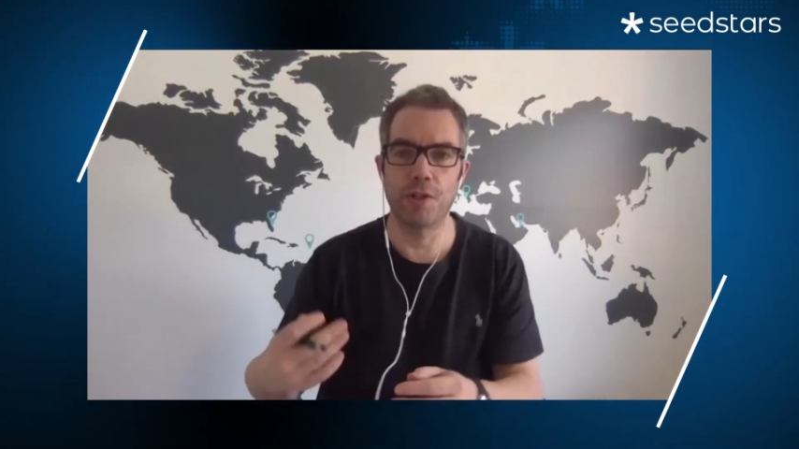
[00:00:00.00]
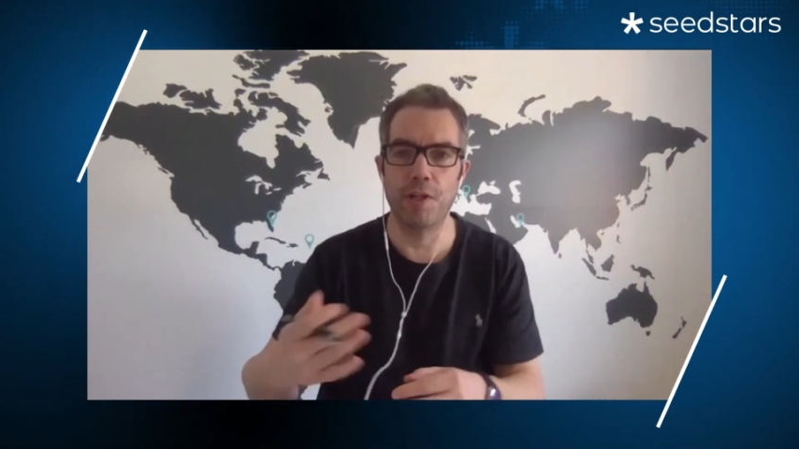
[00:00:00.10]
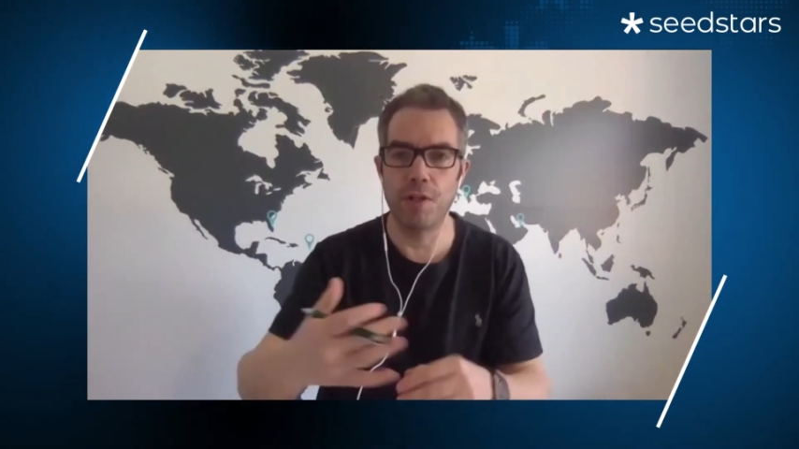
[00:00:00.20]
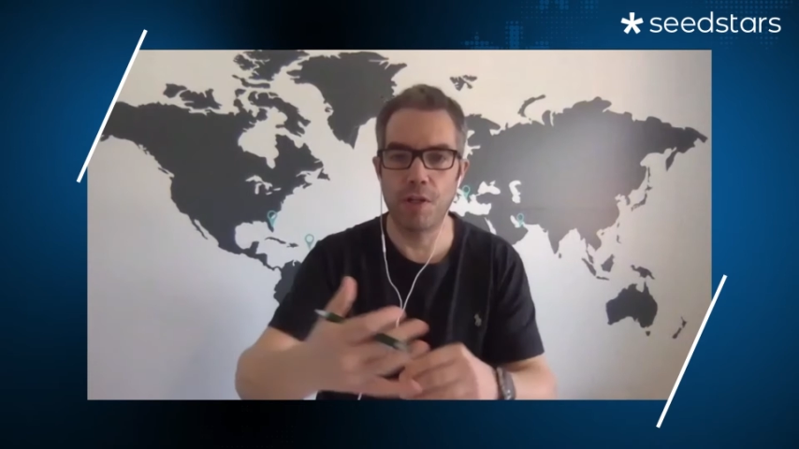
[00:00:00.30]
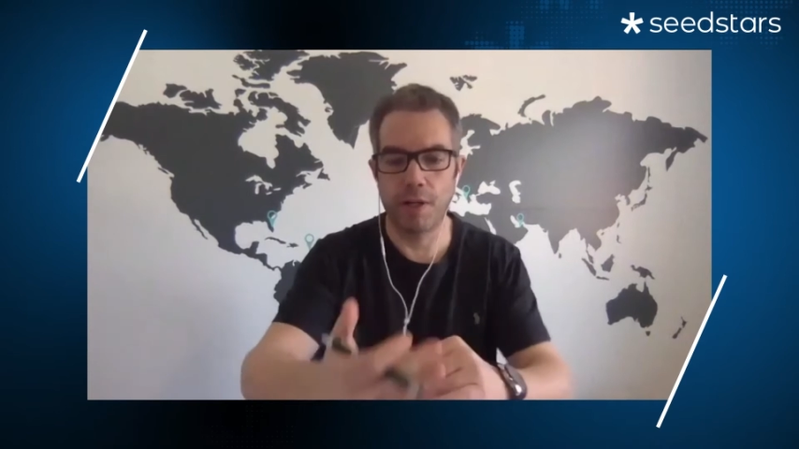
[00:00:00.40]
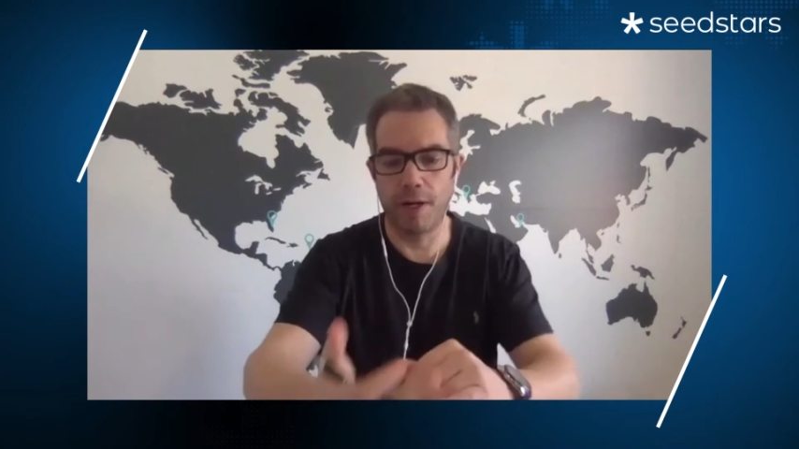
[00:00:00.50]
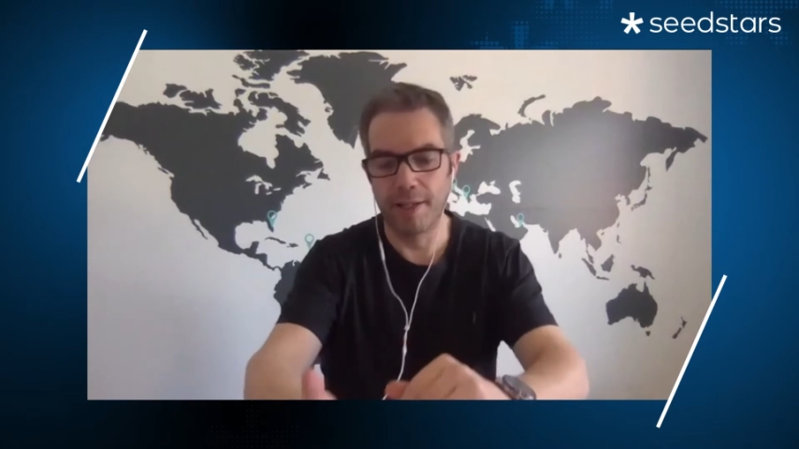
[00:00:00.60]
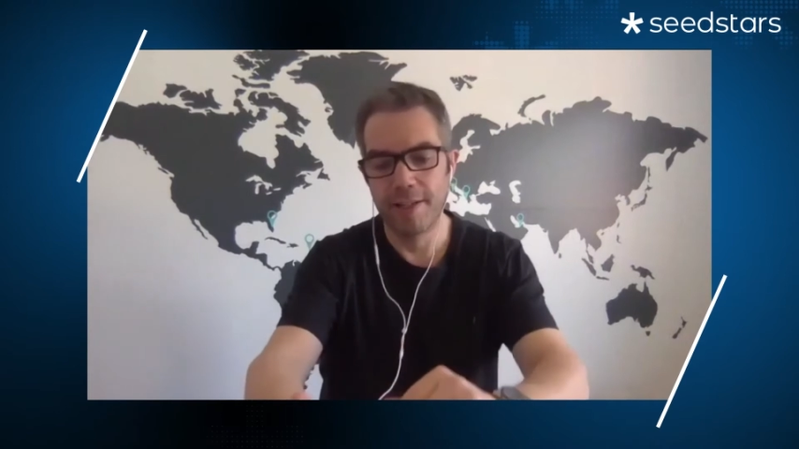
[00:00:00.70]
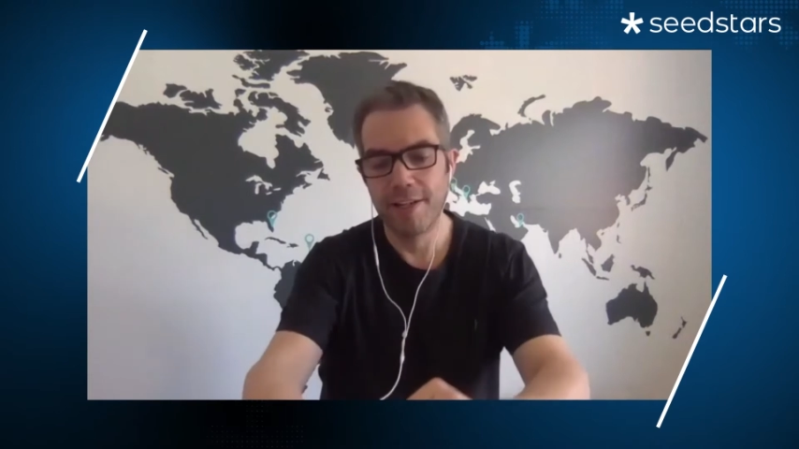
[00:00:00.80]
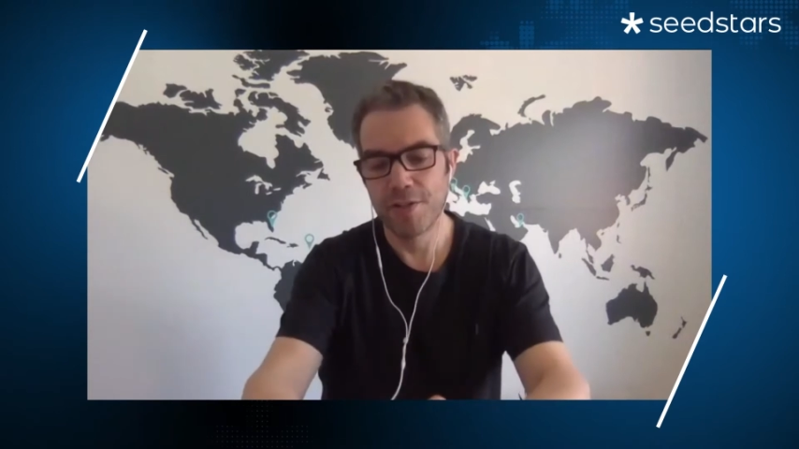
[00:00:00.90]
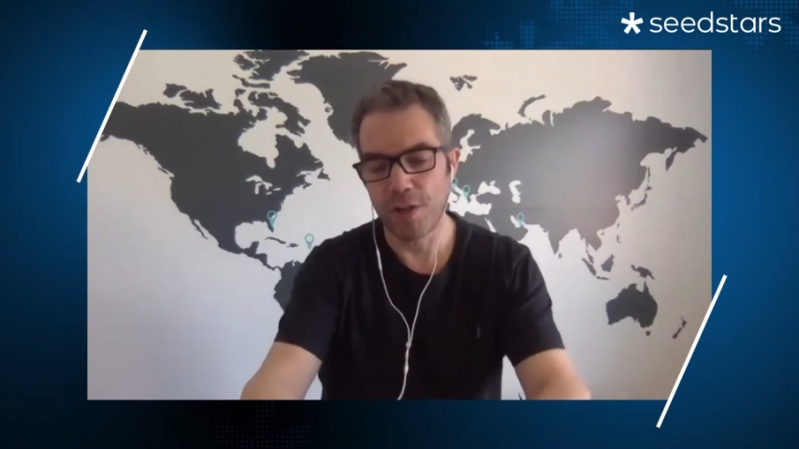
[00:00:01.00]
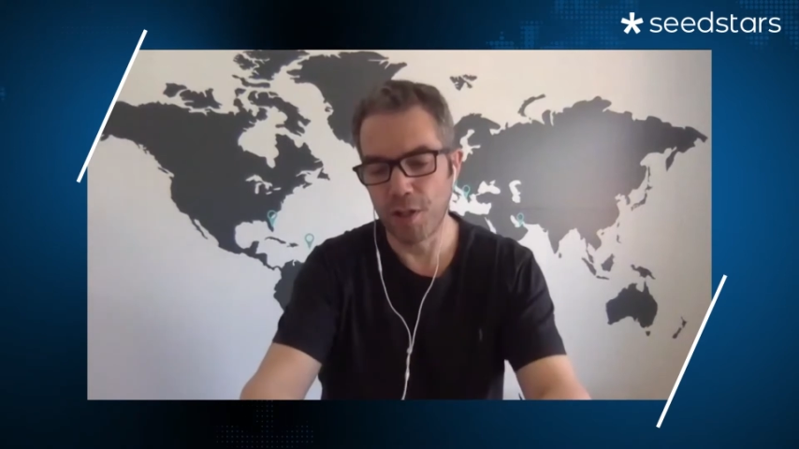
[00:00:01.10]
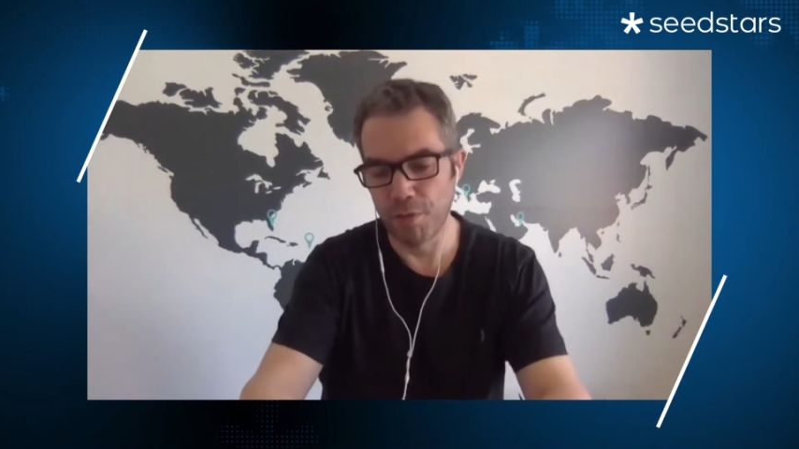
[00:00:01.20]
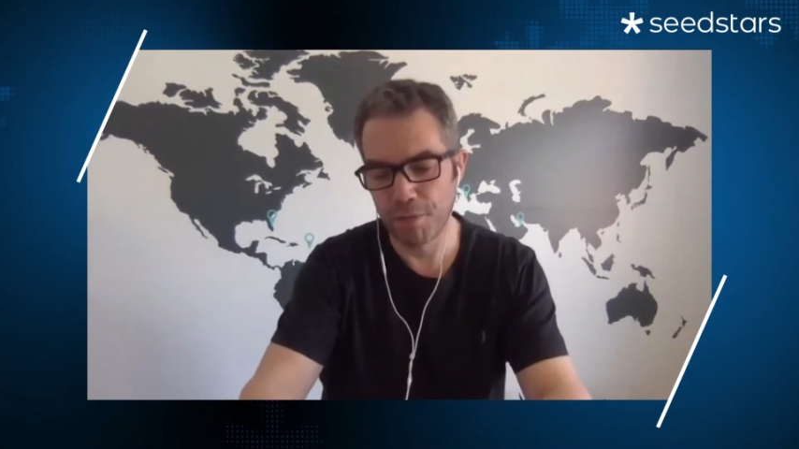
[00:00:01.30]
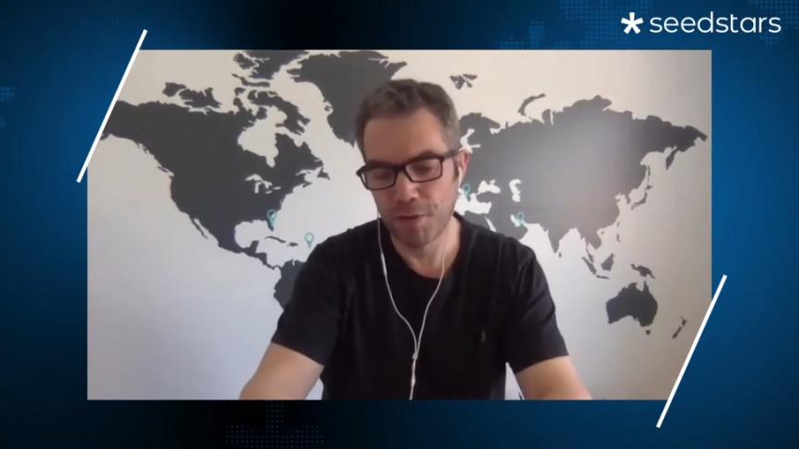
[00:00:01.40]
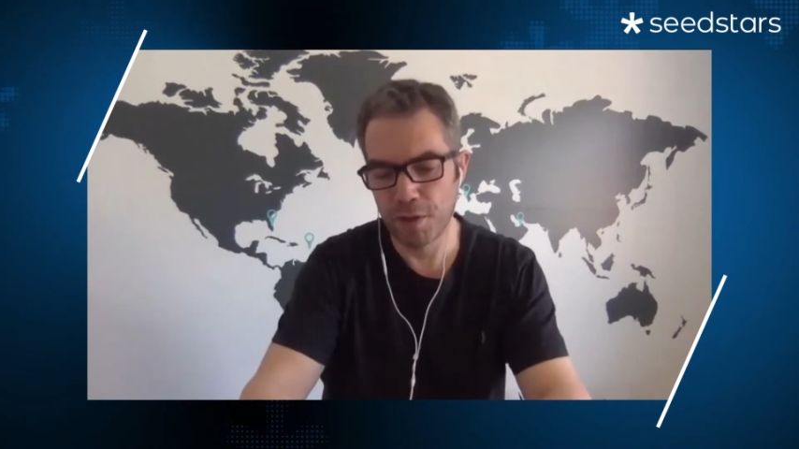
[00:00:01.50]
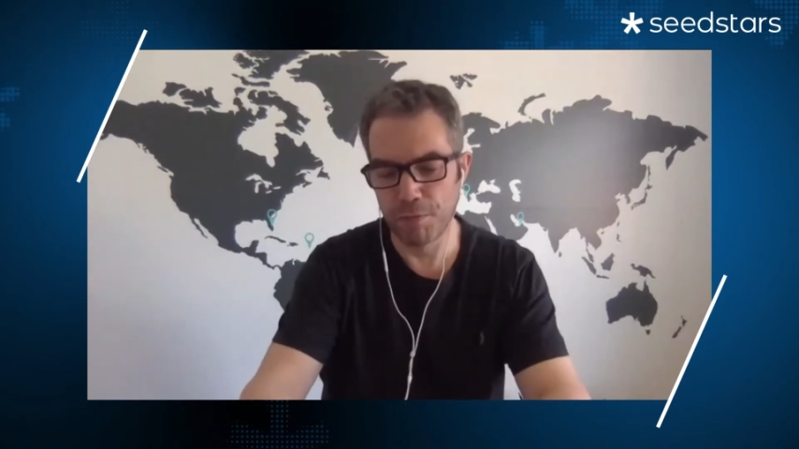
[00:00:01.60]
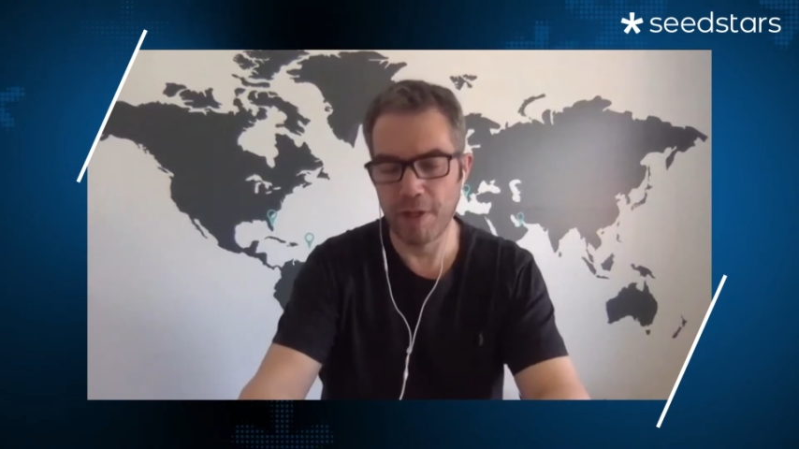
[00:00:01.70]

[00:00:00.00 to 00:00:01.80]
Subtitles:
You kind of like, so you've